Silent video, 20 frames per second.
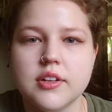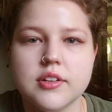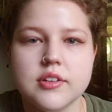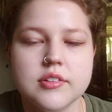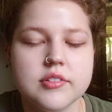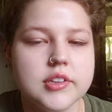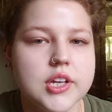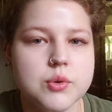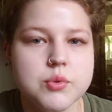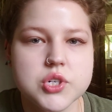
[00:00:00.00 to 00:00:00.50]

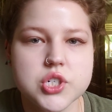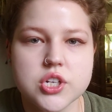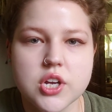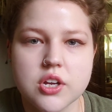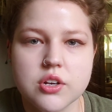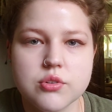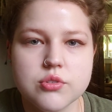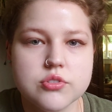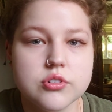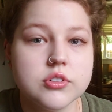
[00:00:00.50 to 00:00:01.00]
liquid
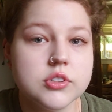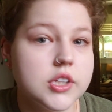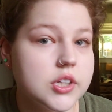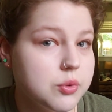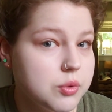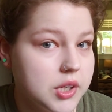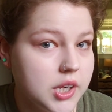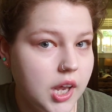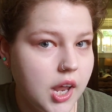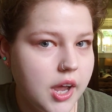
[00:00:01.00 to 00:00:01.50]
shadows or
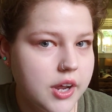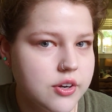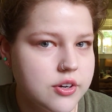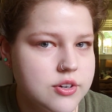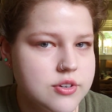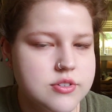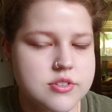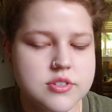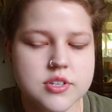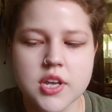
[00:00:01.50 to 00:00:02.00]
liquid
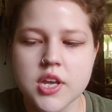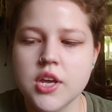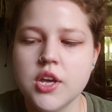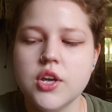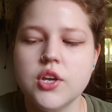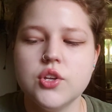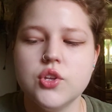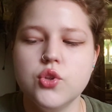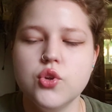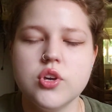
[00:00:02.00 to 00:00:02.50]
liners.
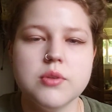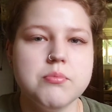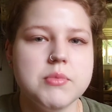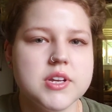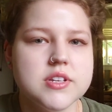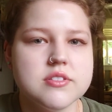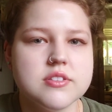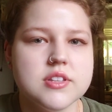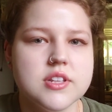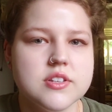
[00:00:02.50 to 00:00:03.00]
You can
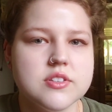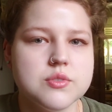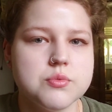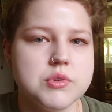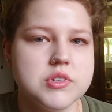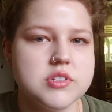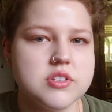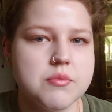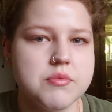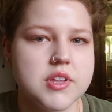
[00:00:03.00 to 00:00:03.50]
mix this
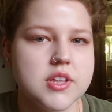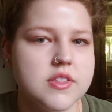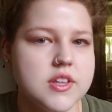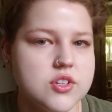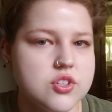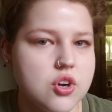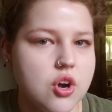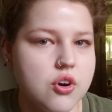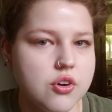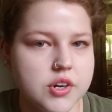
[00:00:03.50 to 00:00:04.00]
with something
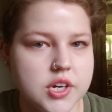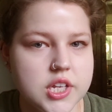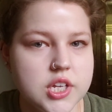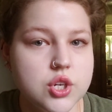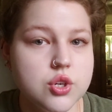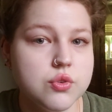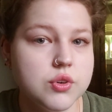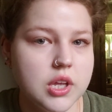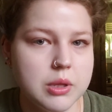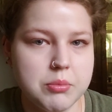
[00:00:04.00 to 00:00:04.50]
that's already
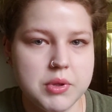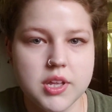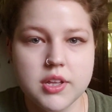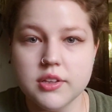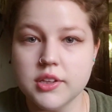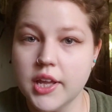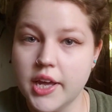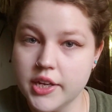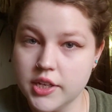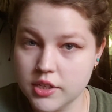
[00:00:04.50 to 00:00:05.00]
creamy,
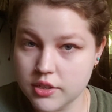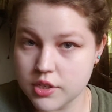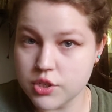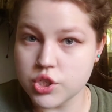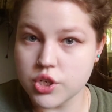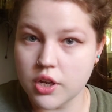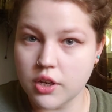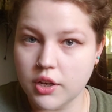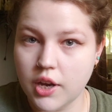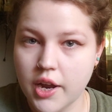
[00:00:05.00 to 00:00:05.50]
like a
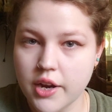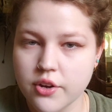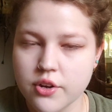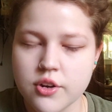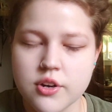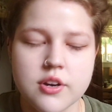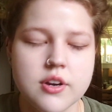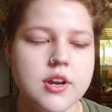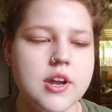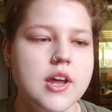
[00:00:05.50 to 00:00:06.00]
gel
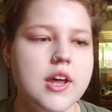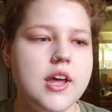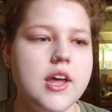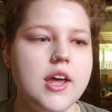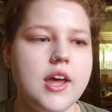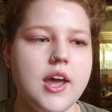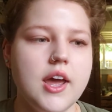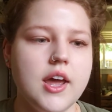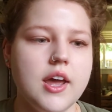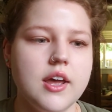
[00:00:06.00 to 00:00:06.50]
liner,
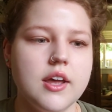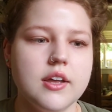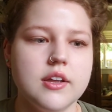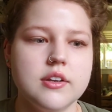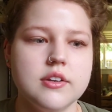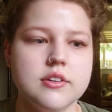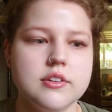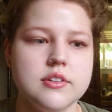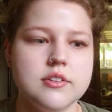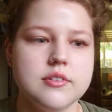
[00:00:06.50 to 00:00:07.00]

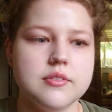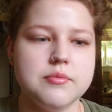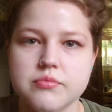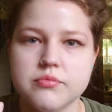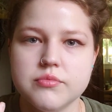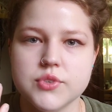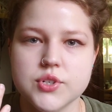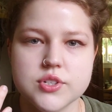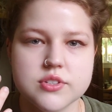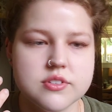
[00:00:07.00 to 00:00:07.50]
and
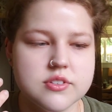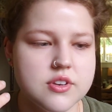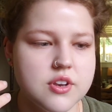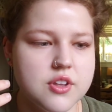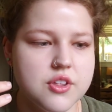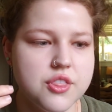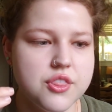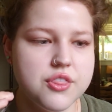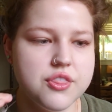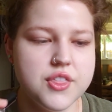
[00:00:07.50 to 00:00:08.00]
just
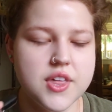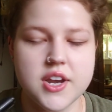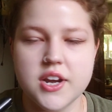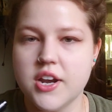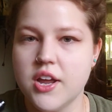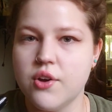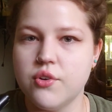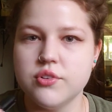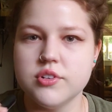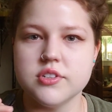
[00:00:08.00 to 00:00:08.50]
thin it
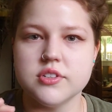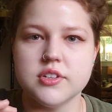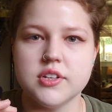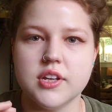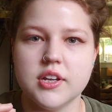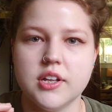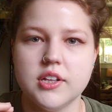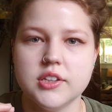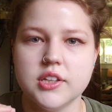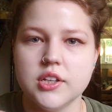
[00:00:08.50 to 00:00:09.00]
out
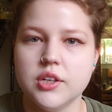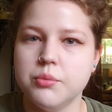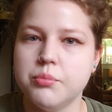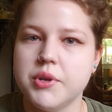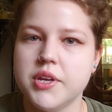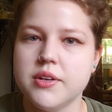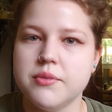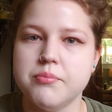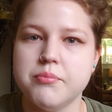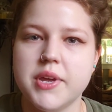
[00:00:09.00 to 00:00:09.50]
a little
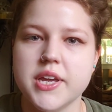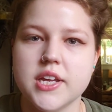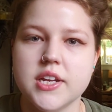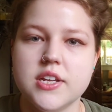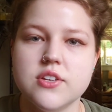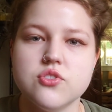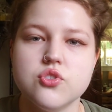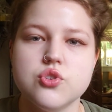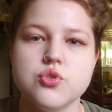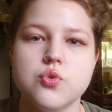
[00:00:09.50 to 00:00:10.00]
bit, make it
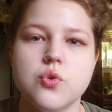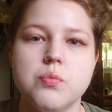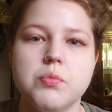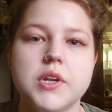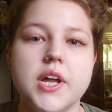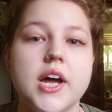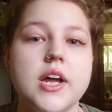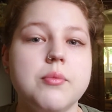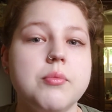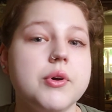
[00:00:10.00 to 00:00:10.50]
easier to
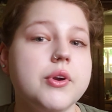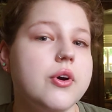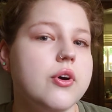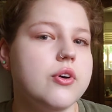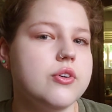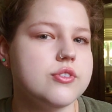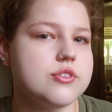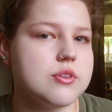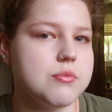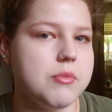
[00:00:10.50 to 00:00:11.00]
apply, but
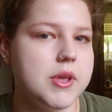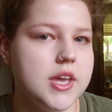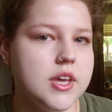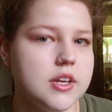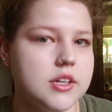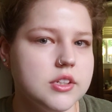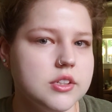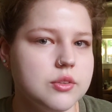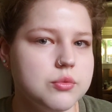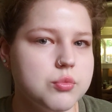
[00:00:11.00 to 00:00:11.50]
also make it a
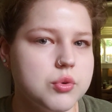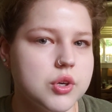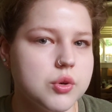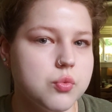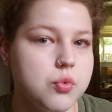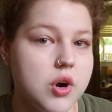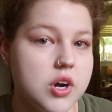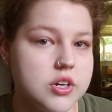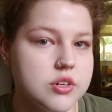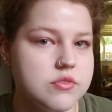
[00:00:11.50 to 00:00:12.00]
little more
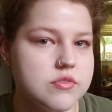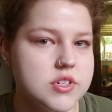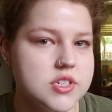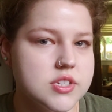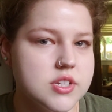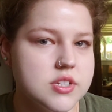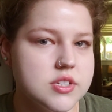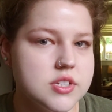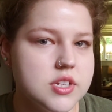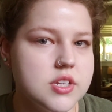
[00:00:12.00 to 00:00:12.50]
water
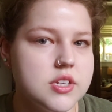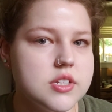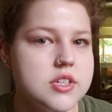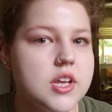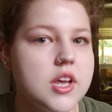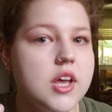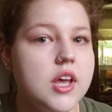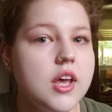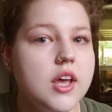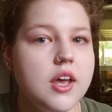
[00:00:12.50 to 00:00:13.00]
resistant
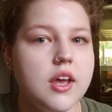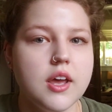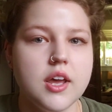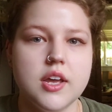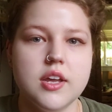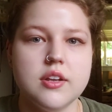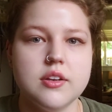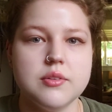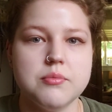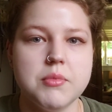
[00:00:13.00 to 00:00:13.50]

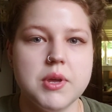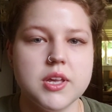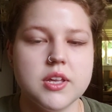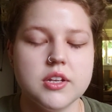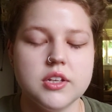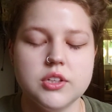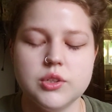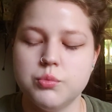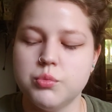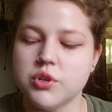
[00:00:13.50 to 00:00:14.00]
and make it a
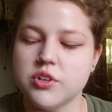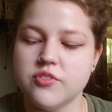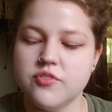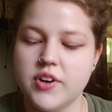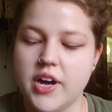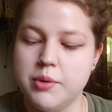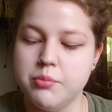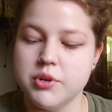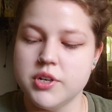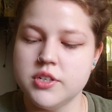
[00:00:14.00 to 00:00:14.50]
little more
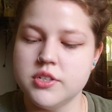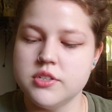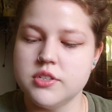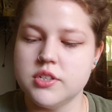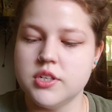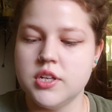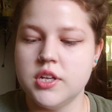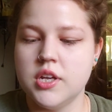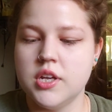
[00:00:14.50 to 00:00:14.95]
vibrant.